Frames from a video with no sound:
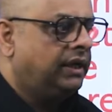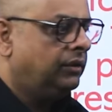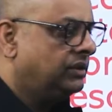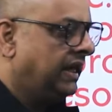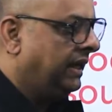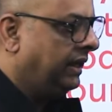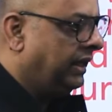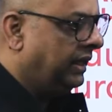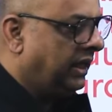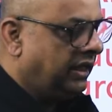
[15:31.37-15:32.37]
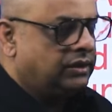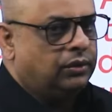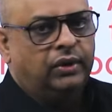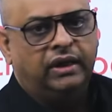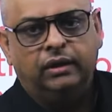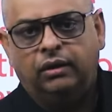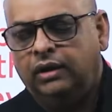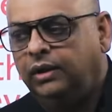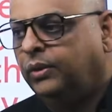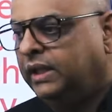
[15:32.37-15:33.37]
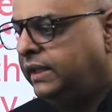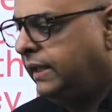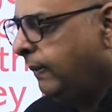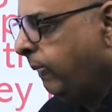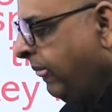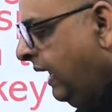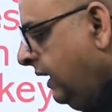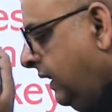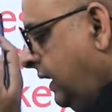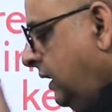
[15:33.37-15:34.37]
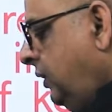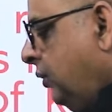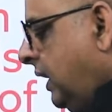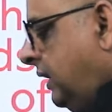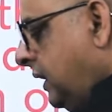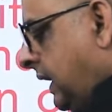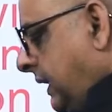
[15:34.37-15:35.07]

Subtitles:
to say here is one and only one thing, that you can write